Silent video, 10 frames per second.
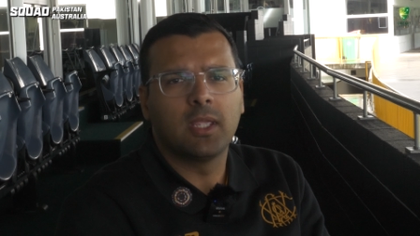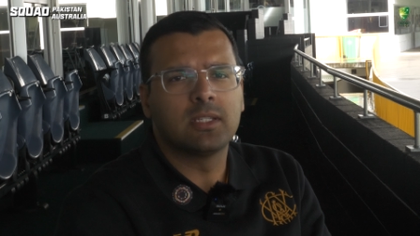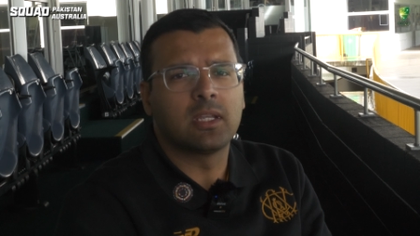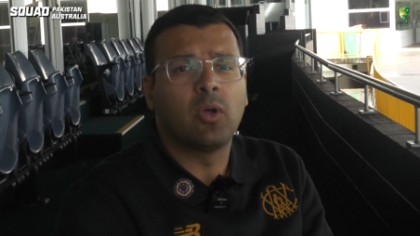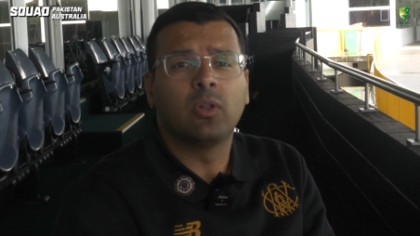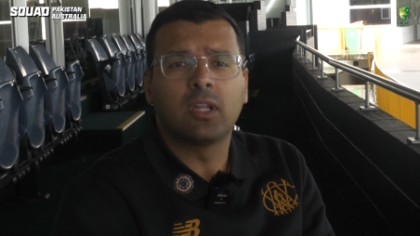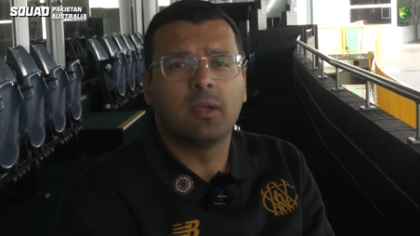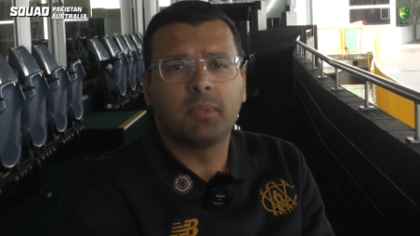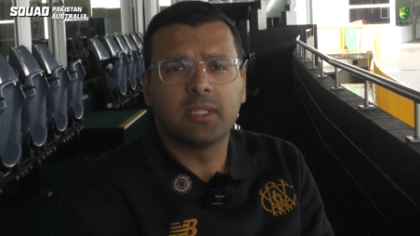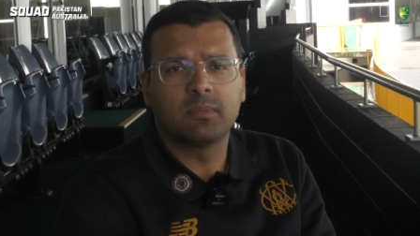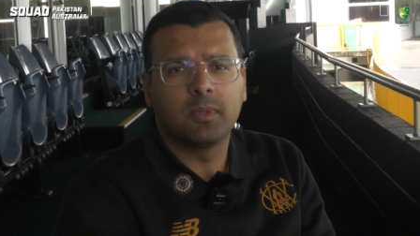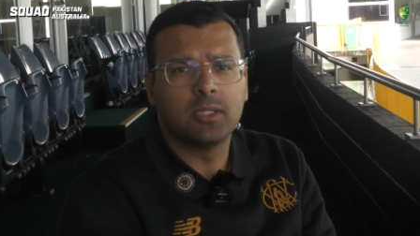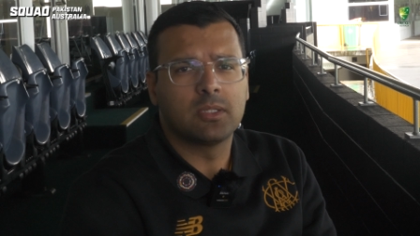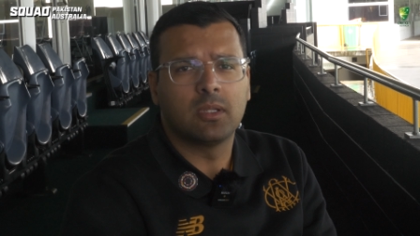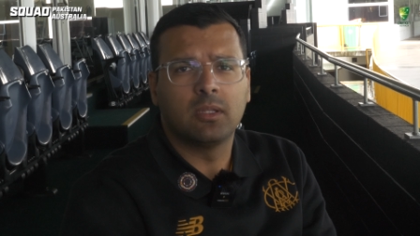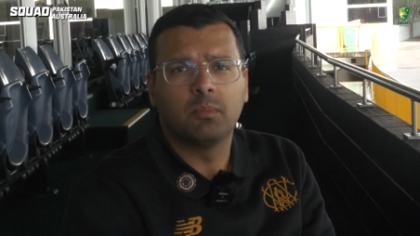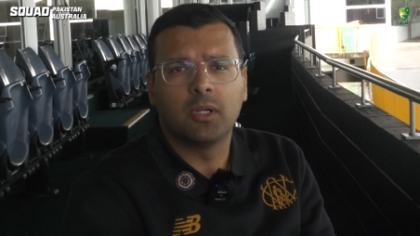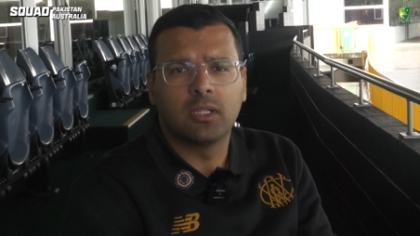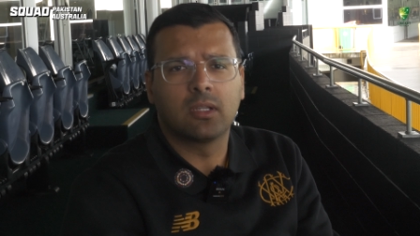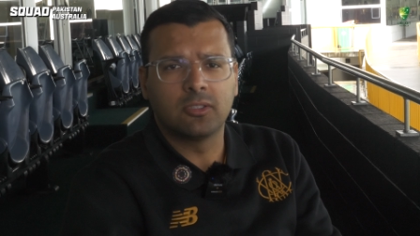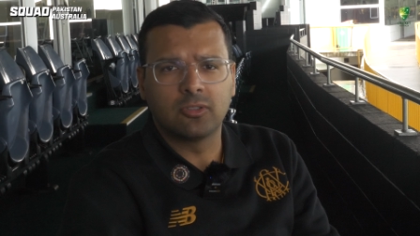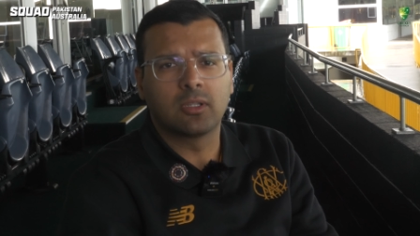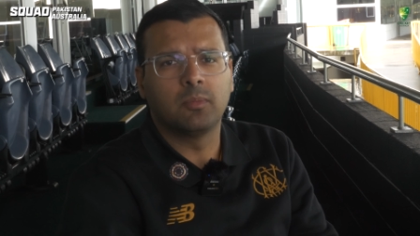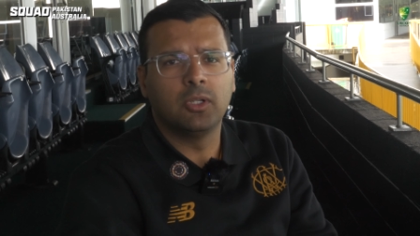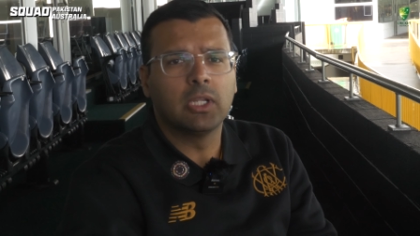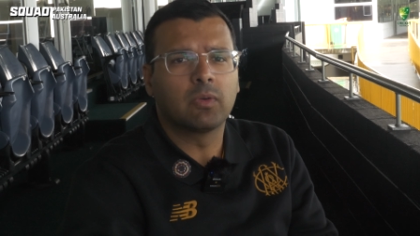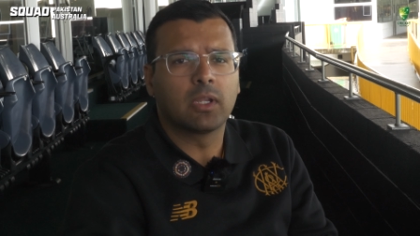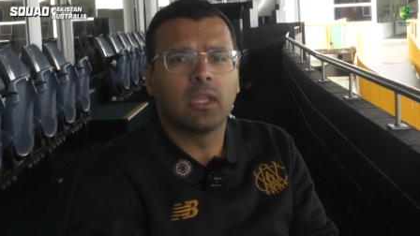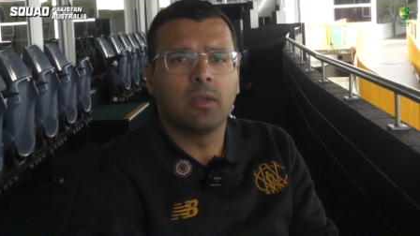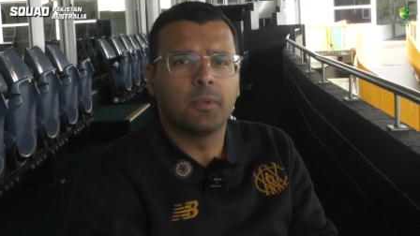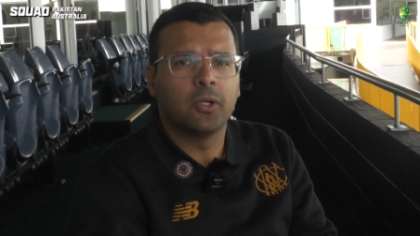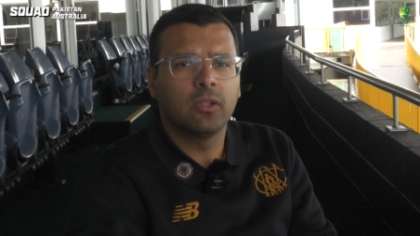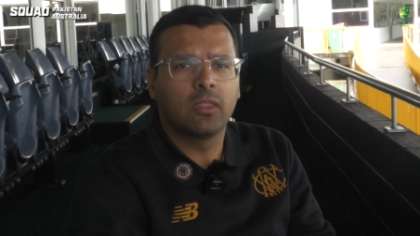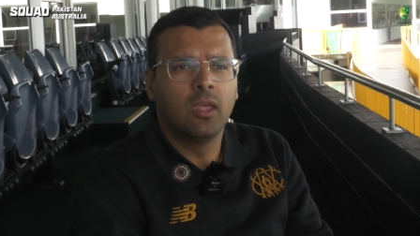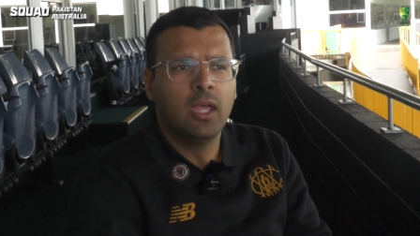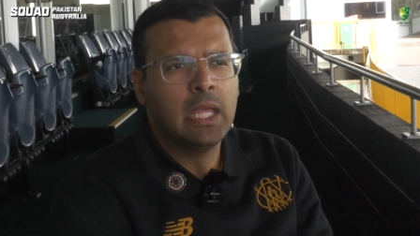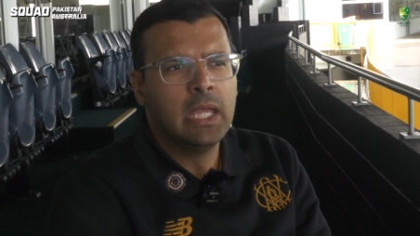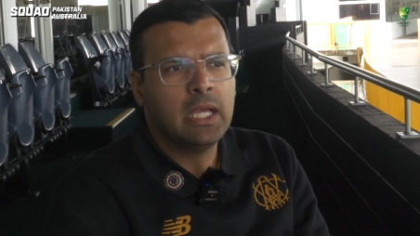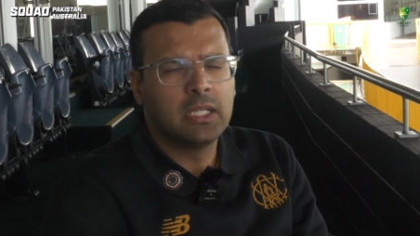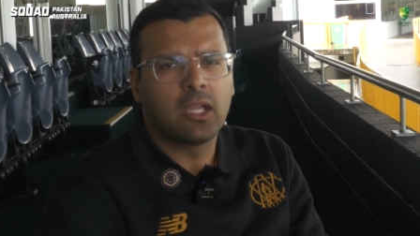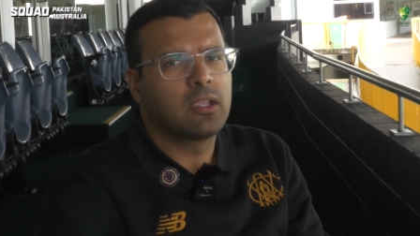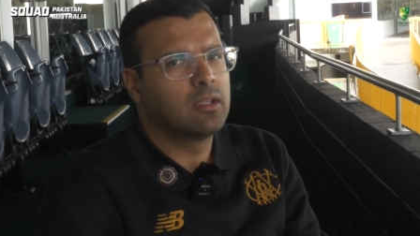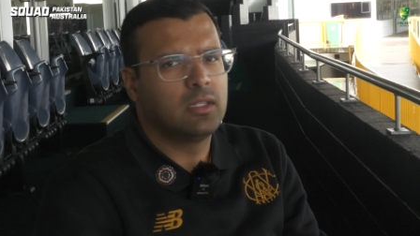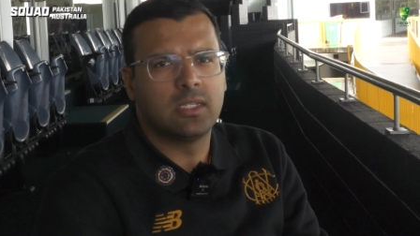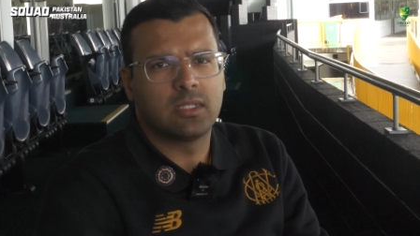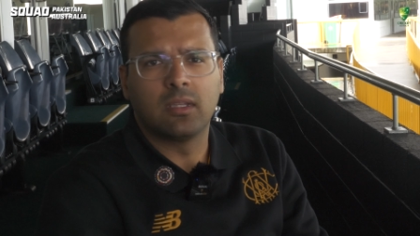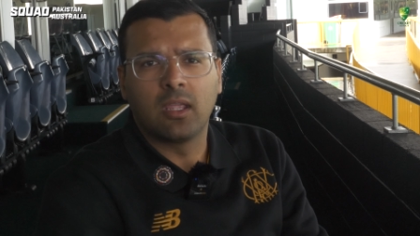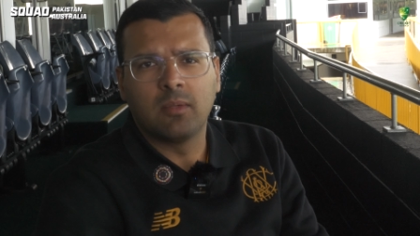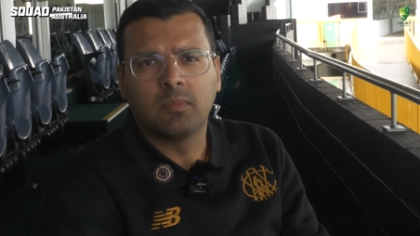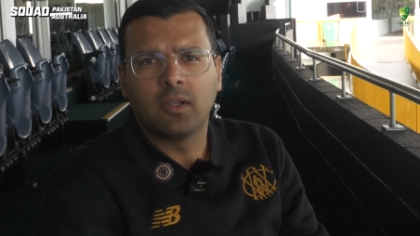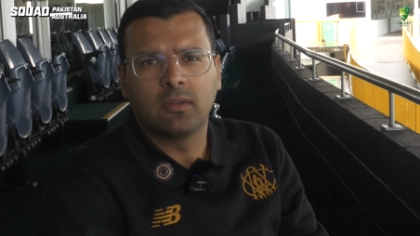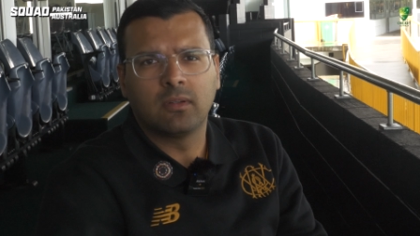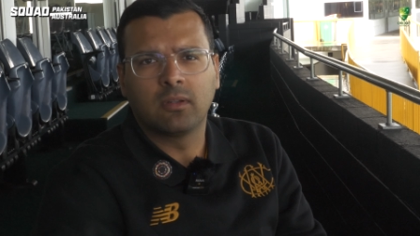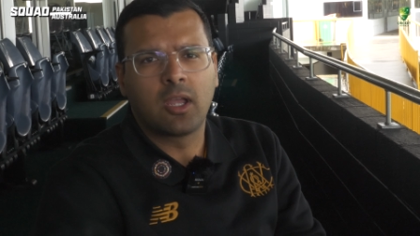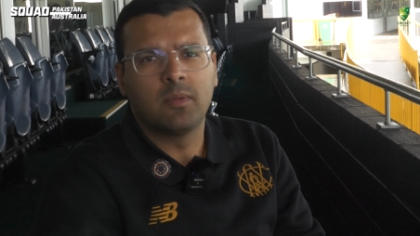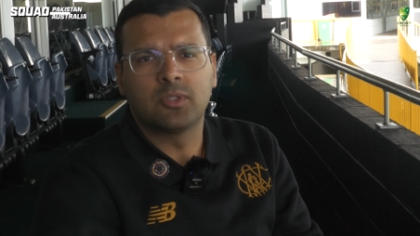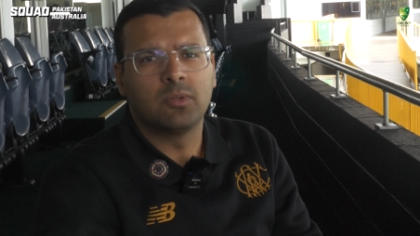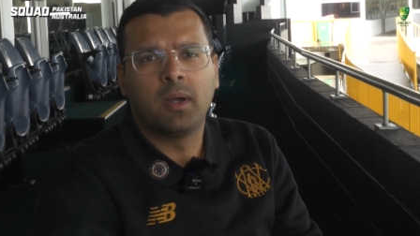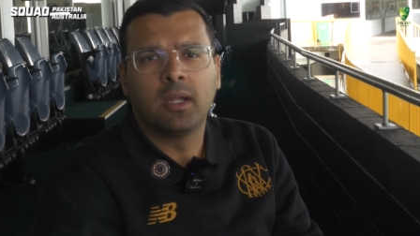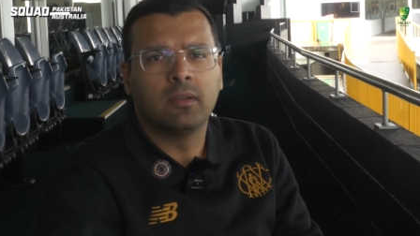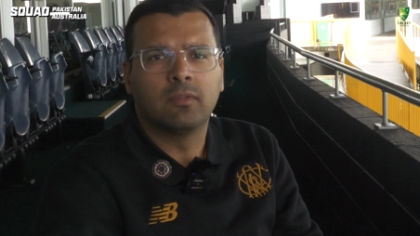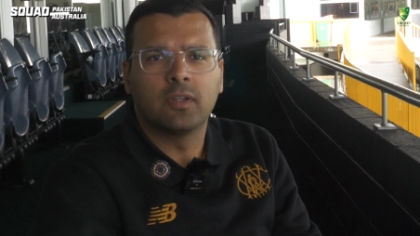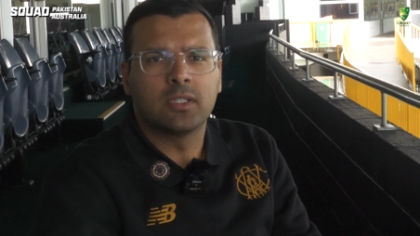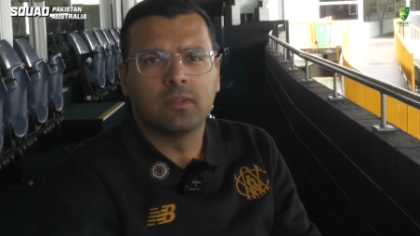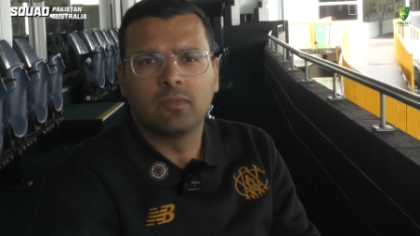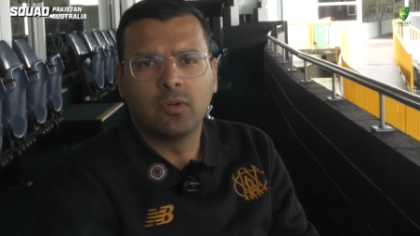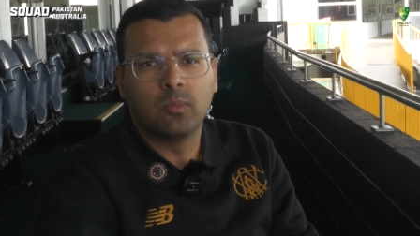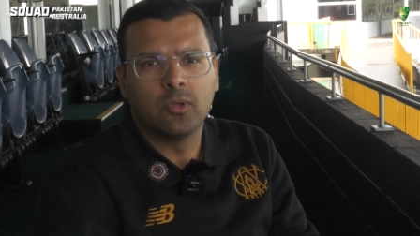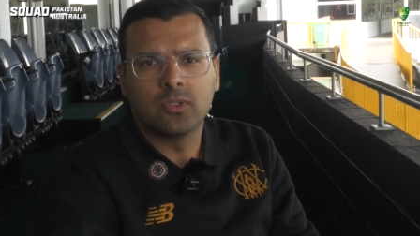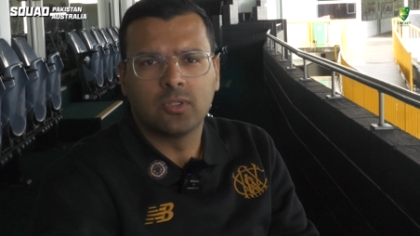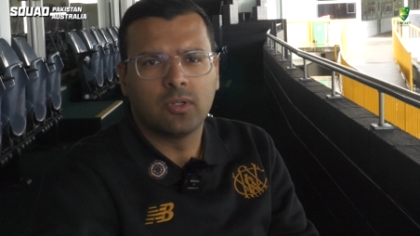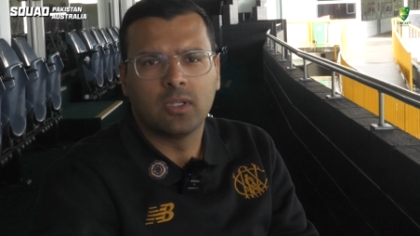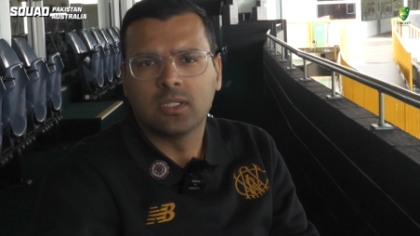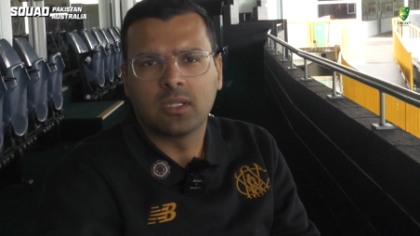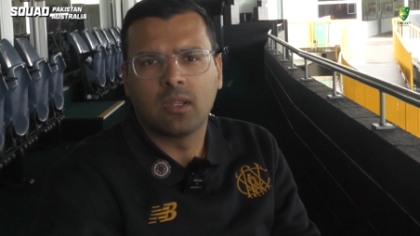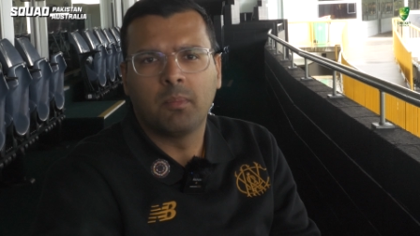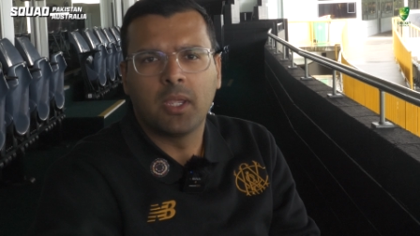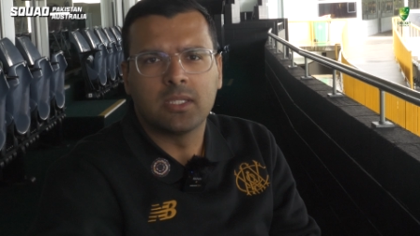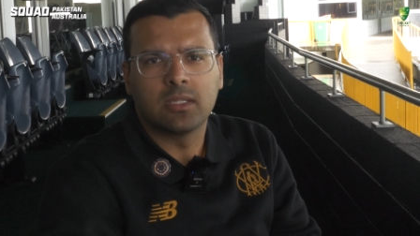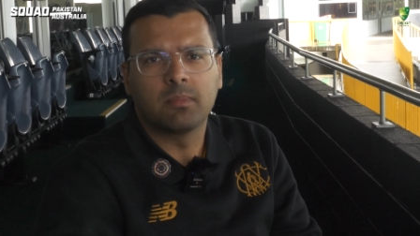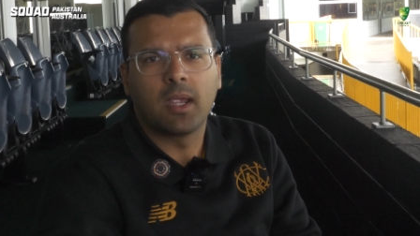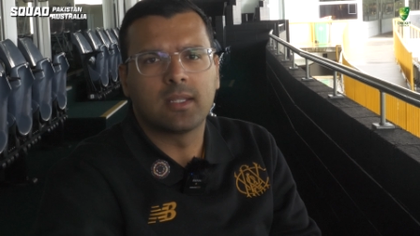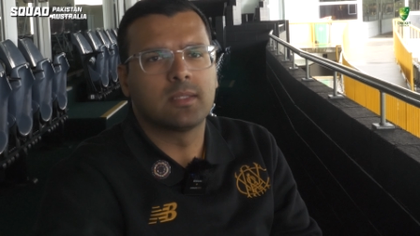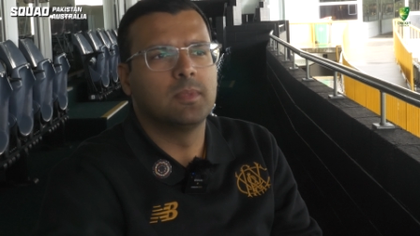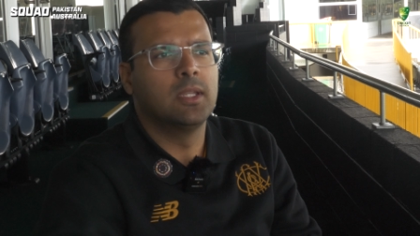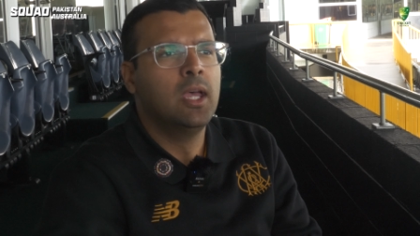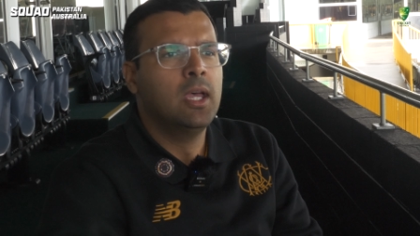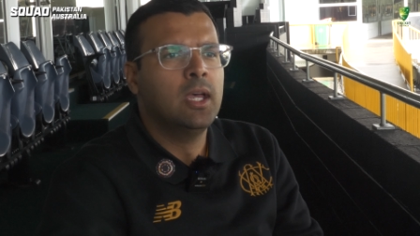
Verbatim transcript: players and all-time best players in multicultural community cricket in Perth, Yahya Ali is the name that comes to mind first and foremost. You know, he's an amazing batsman.